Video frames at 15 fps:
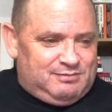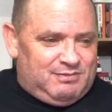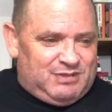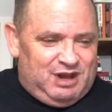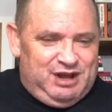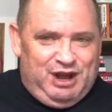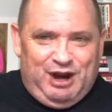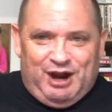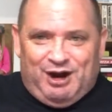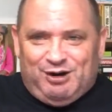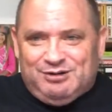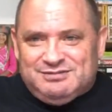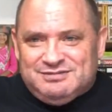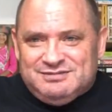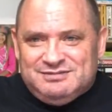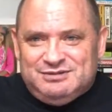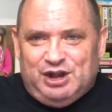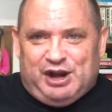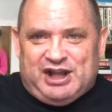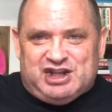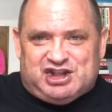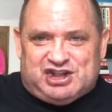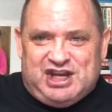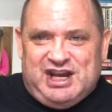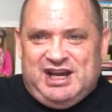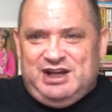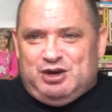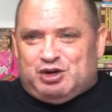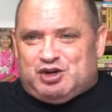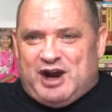You know, you can see
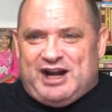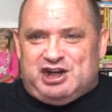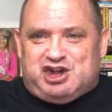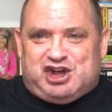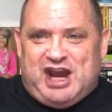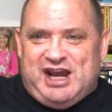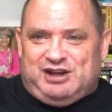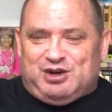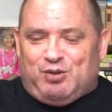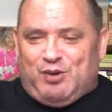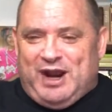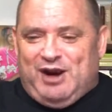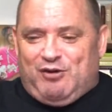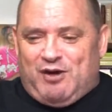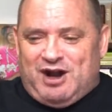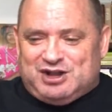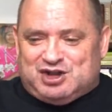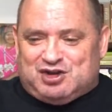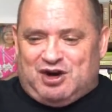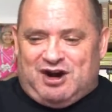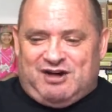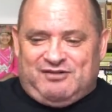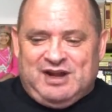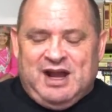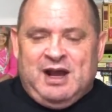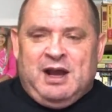you're trying to shake the ring rust off.